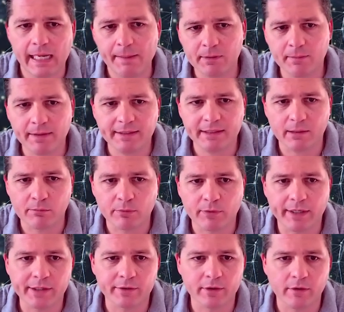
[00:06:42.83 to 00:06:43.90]
Implementing a
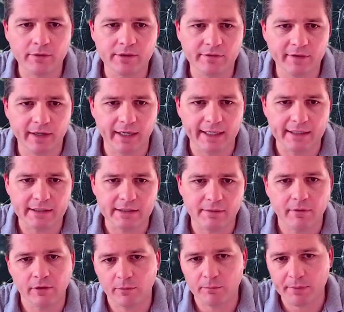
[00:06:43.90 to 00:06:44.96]
Bring Your Own Device,
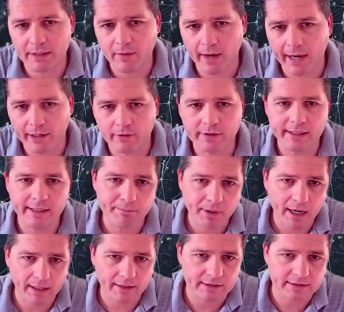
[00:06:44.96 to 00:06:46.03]
or BYOD
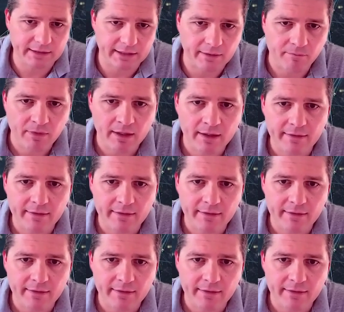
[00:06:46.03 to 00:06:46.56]
policy,